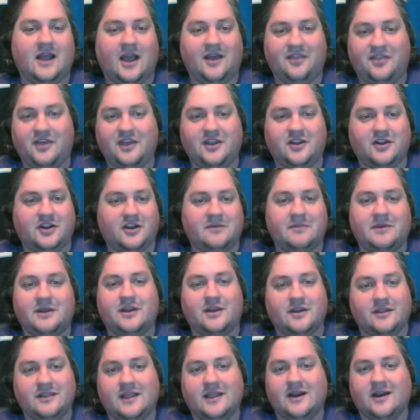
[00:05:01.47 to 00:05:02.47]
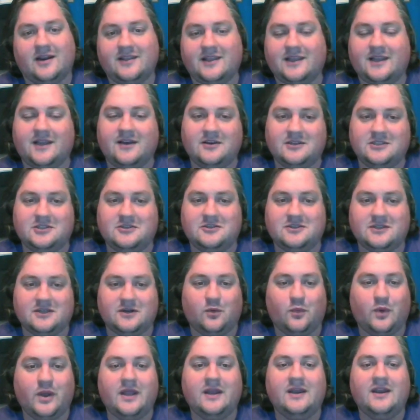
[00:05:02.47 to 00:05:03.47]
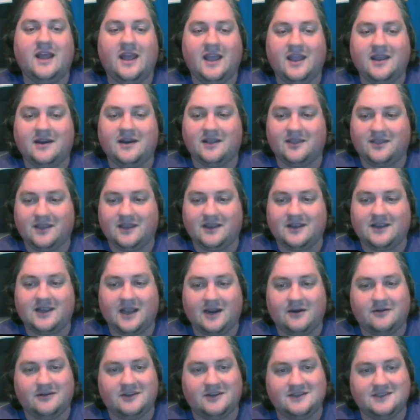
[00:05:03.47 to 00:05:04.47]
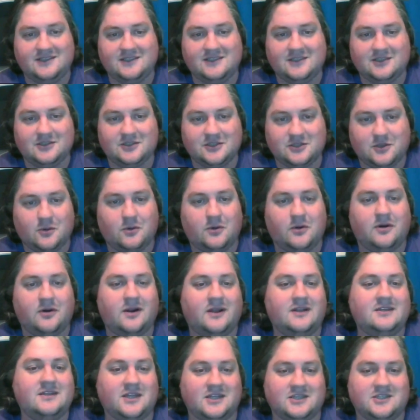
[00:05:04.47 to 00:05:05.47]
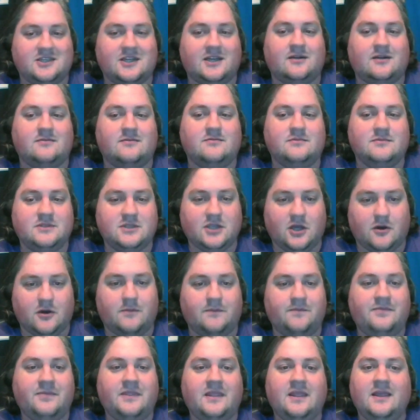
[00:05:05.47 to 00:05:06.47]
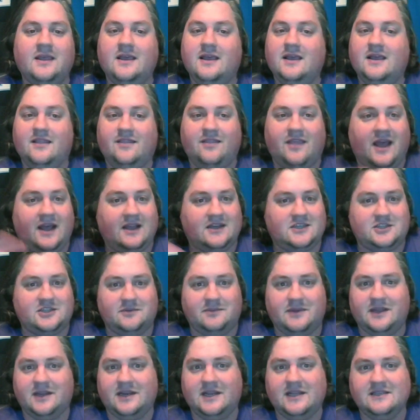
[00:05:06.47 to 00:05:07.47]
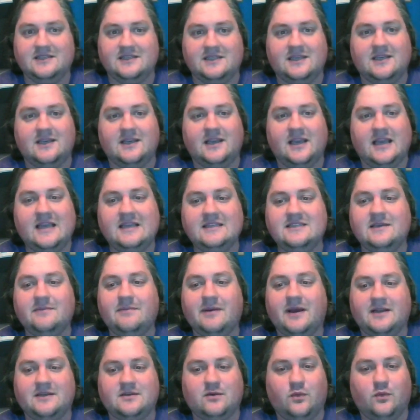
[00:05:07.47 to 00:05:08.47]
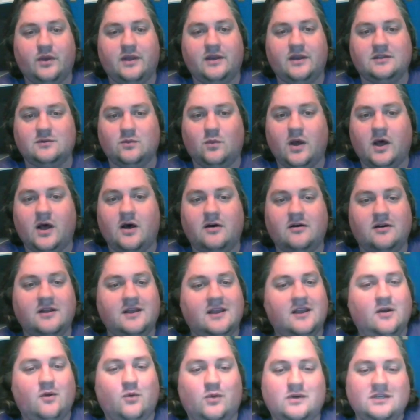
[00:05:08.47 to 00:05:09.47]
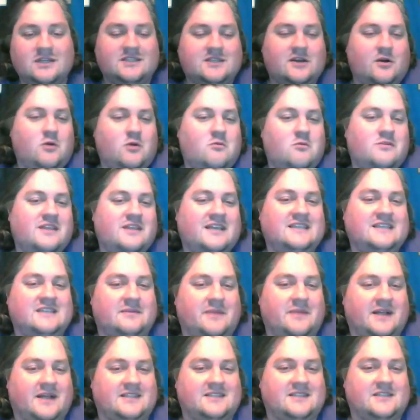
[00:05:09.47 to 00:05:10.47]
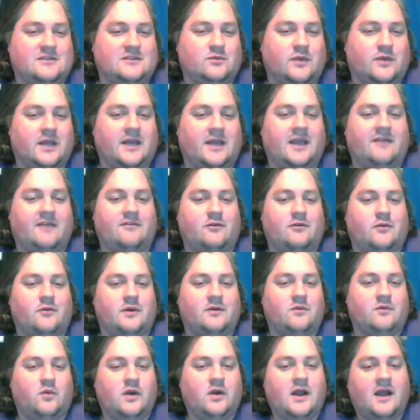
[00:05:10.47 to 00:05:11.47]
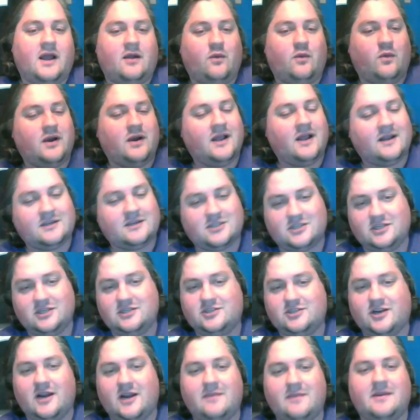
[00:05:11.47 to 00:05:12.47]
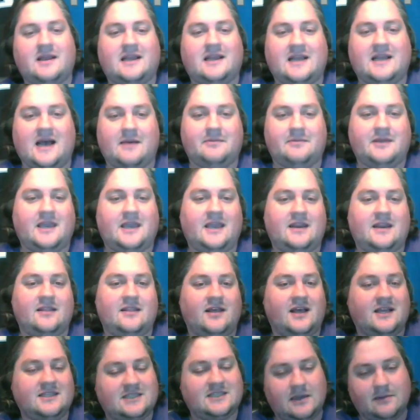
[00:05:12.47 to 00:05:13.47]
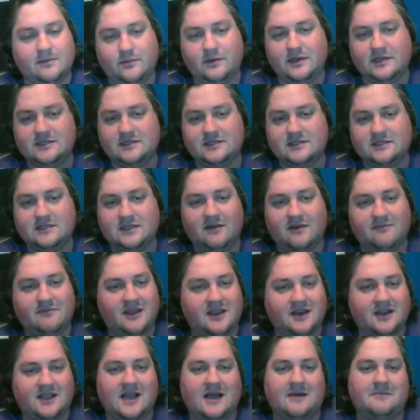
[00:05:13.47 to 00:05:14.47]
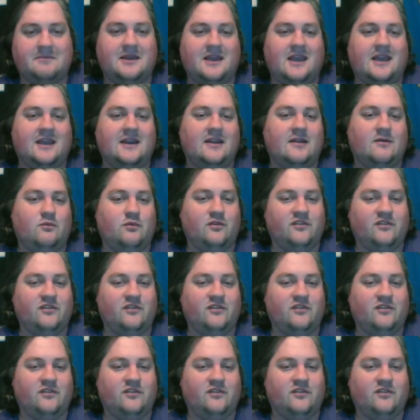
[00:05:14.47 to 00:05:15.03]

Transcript: I think you're going to be good there. I think LSU is going to win, and I think Kyren Lacy is going to score a touchdown. So that should be an easy bet to win as well. We're just going with easy bets this week, everyone. We're not going to try to make it complicated. The last couple weeks, I made it complicated.